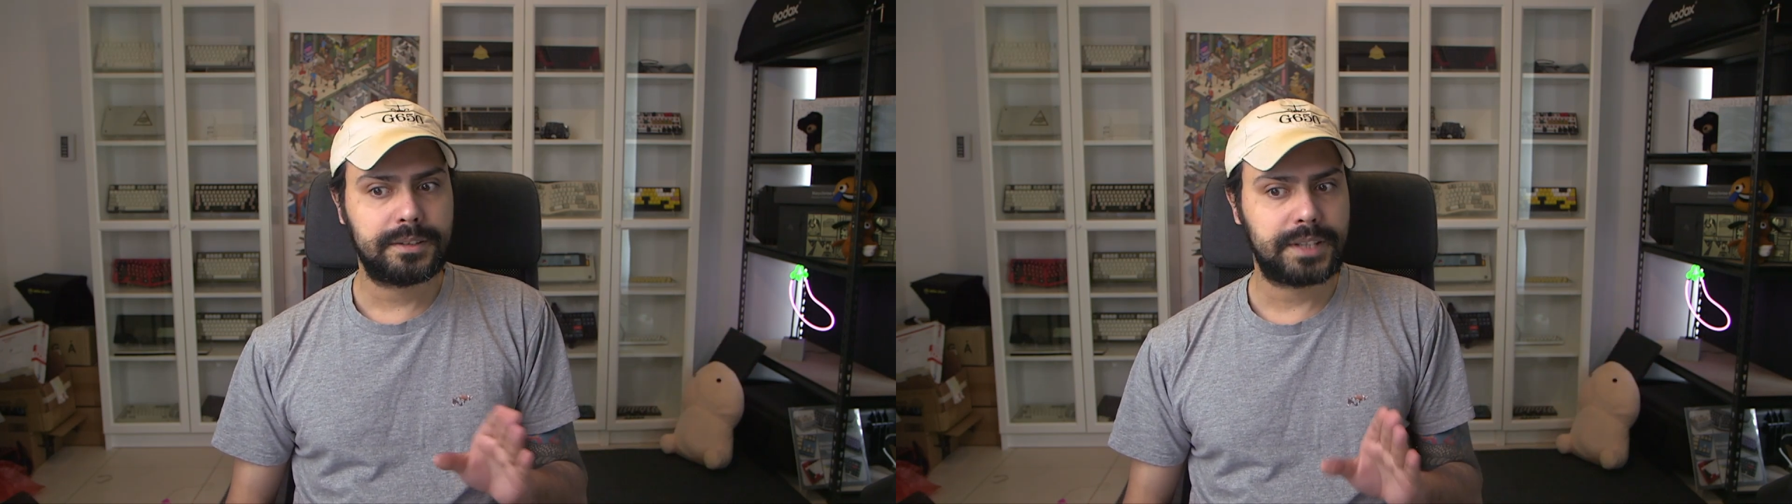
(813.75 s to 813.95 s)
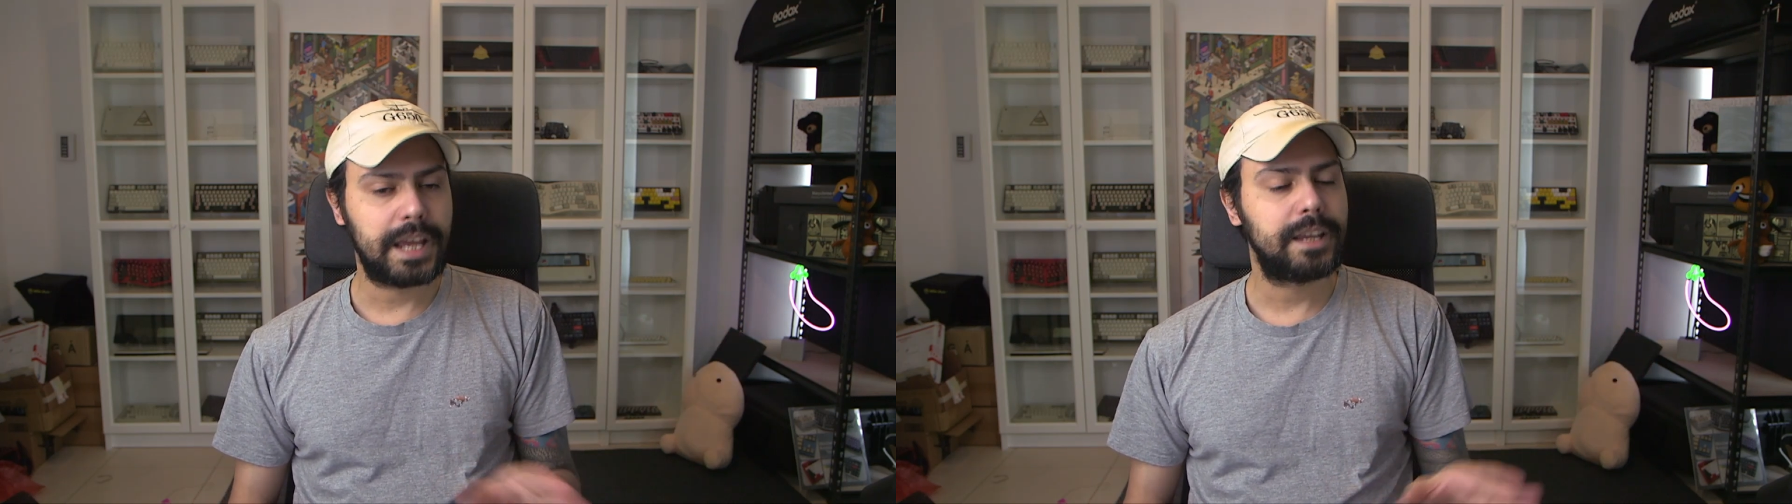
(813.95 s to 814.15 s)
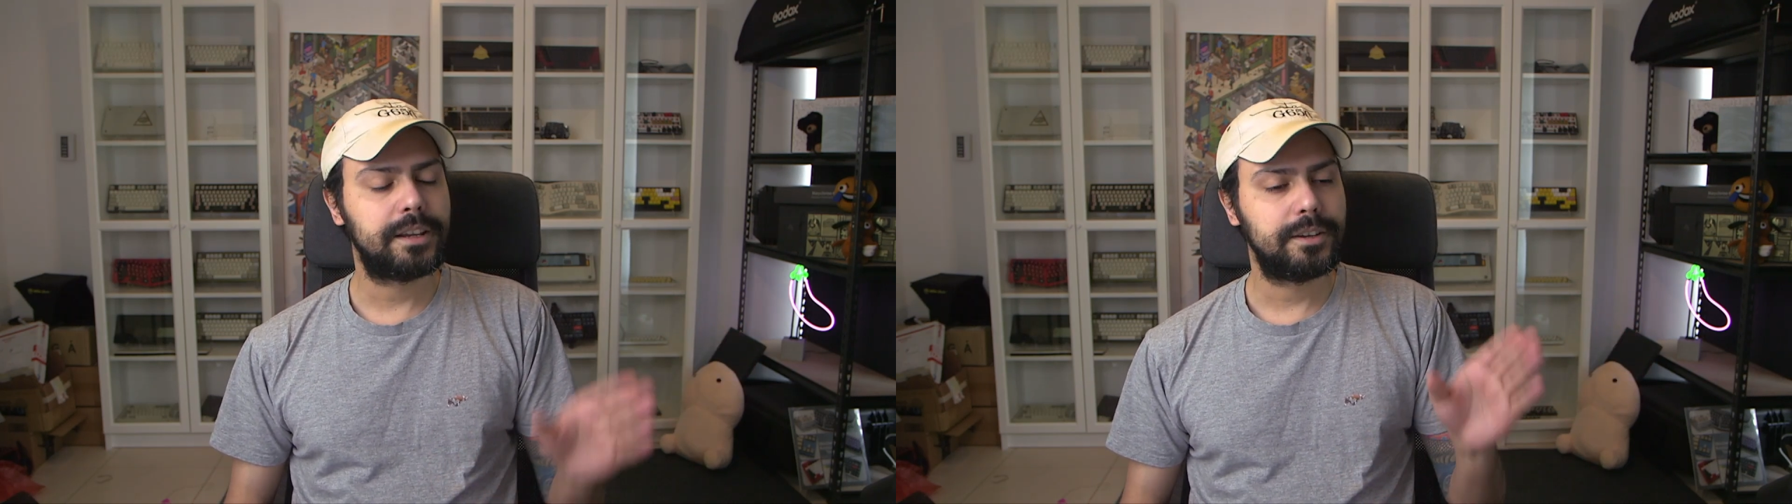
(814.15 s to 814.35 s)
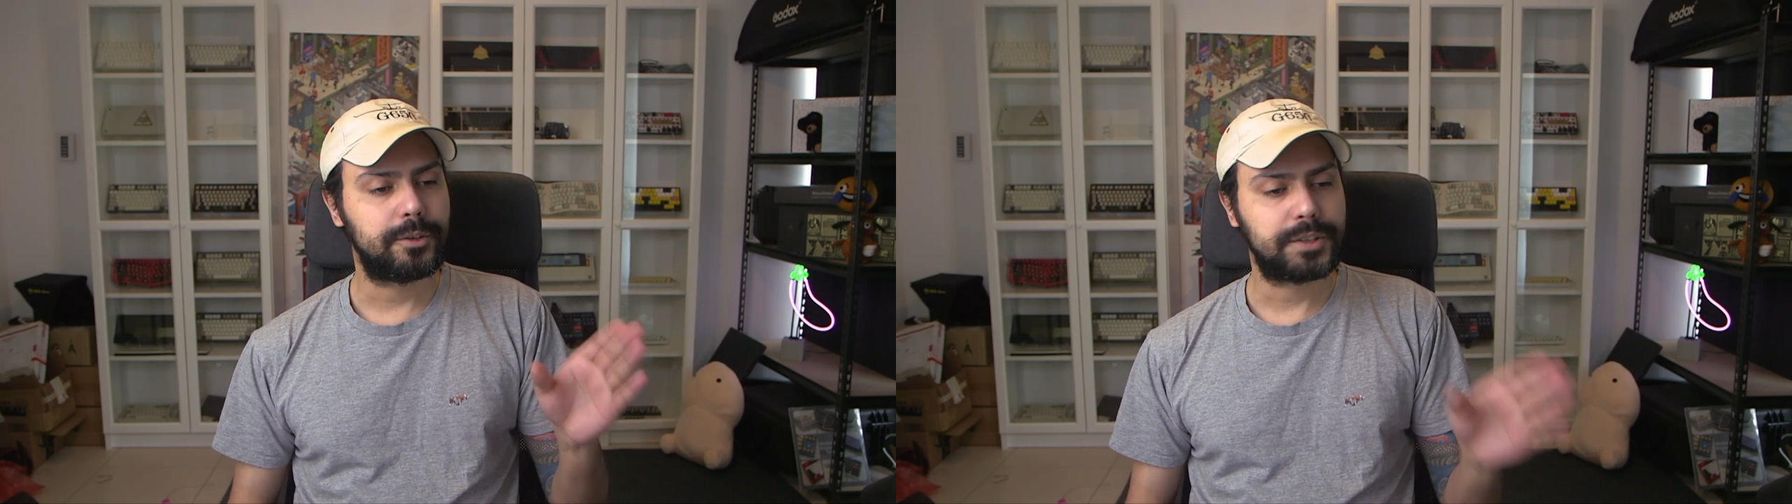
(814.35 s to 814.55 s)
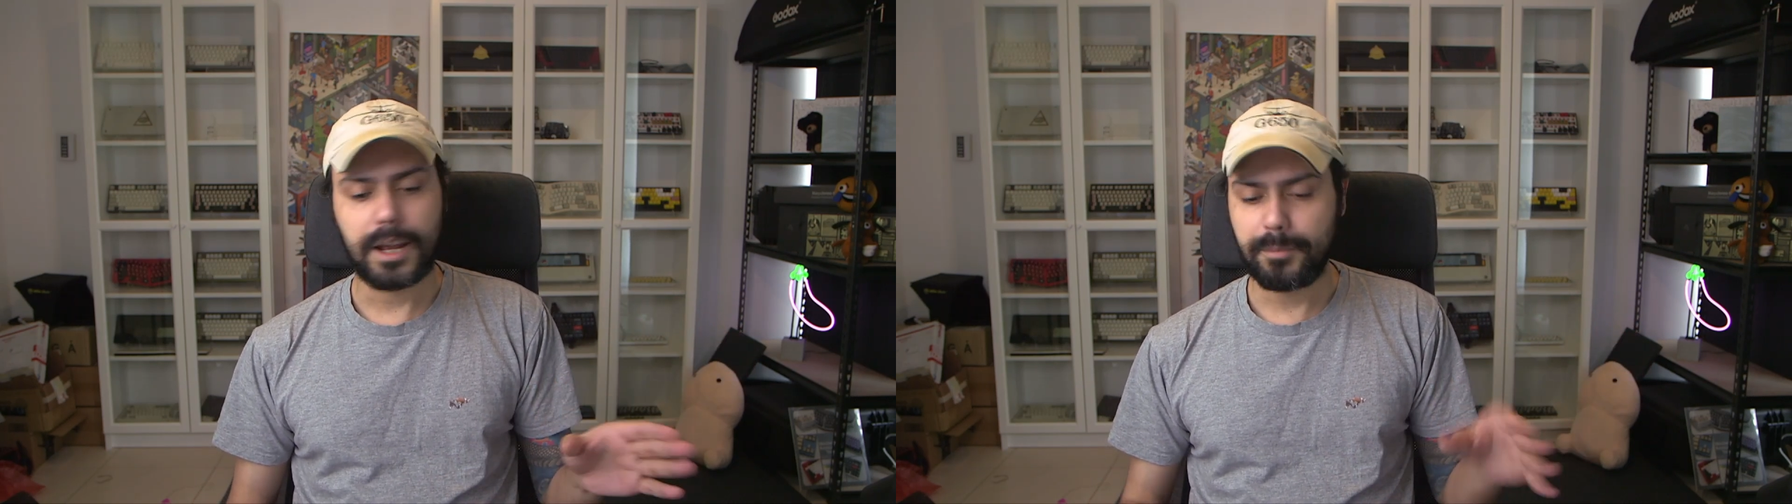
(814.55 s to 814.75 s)
Take
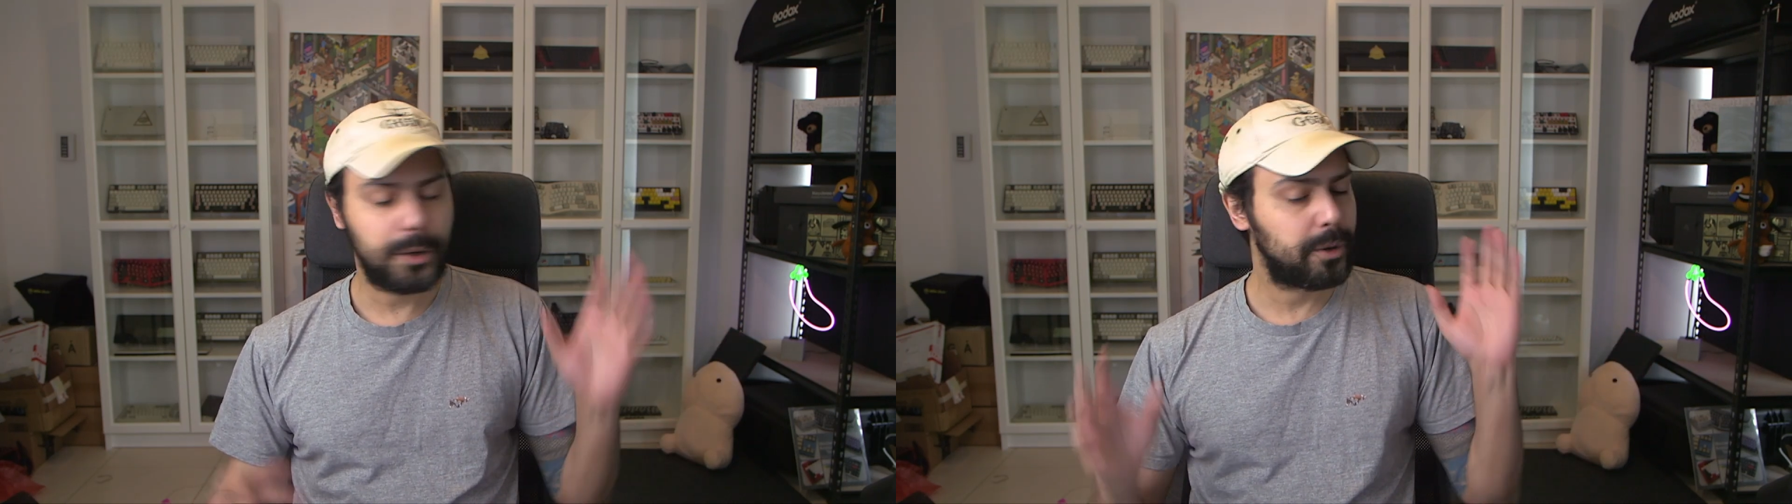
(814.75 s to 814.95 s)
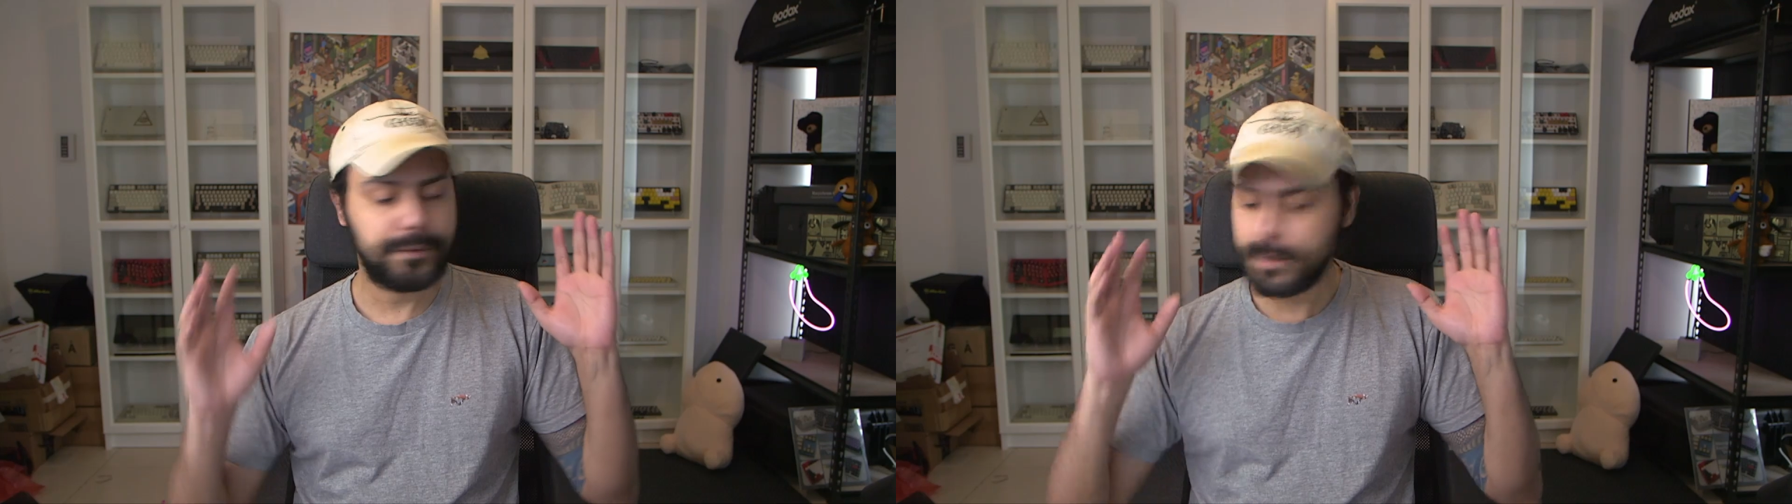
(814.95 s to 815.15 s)
your time. You don't have